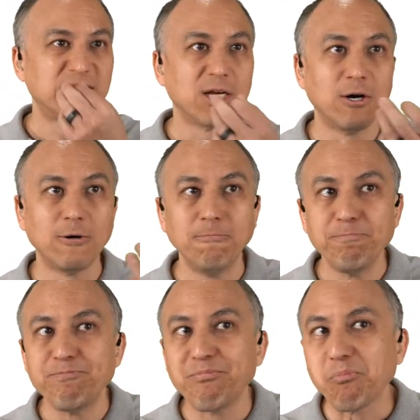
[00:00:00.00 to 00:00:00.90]

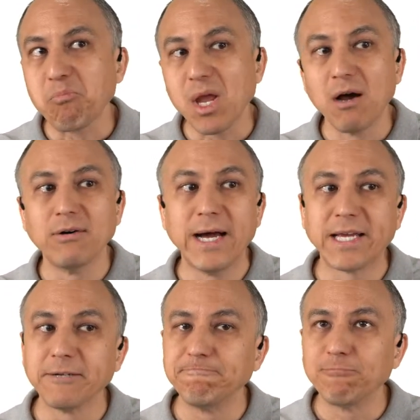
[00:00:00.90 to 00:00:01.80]
So,
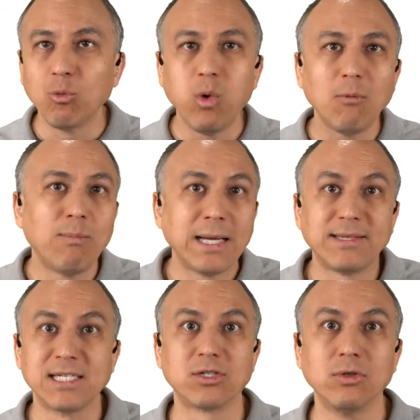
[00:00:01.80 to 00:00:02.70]
like, what
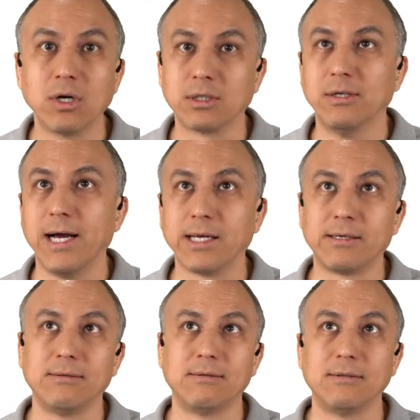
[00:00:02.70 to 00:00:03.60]
might this look
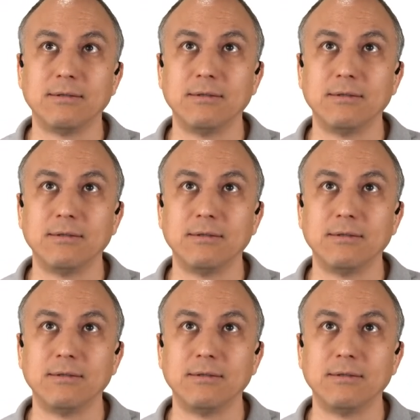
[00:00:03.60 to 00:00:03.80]
like?